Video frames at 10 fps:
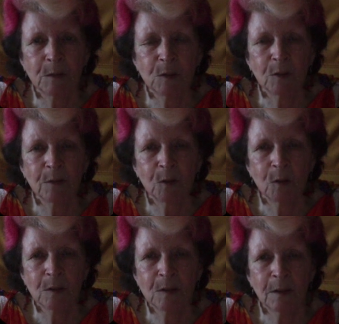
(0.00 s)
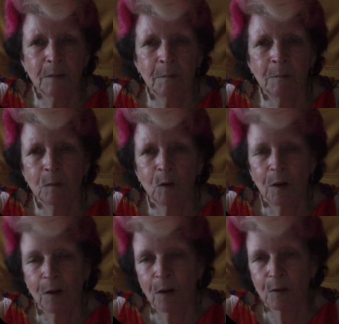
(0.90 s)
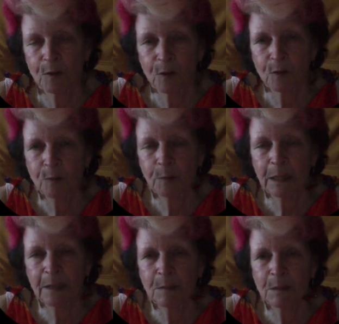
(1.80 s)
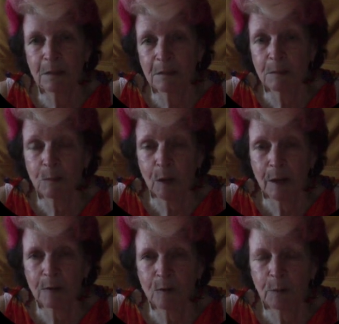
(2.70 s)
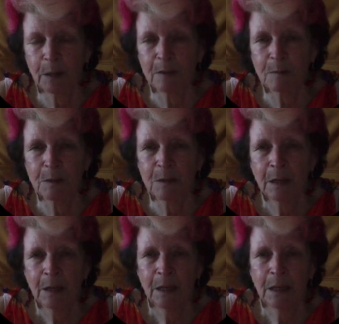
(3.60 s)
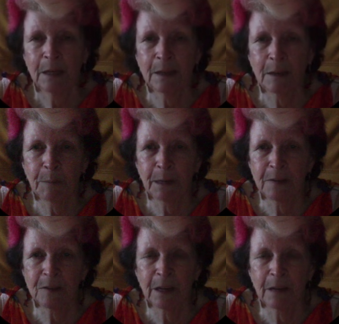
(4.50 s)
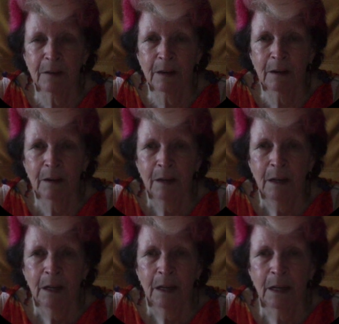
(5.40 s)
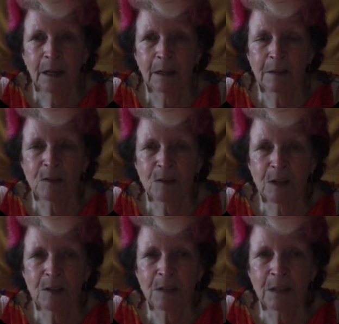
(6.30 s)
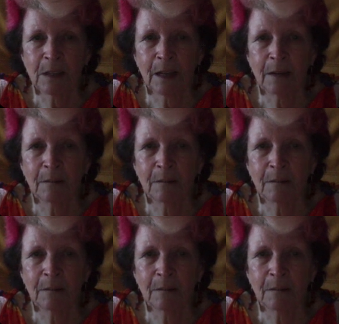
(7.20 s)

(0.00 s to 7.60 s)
So I've got some quite horizontal placements and some diagonal placements in that base area, and it's suggesting that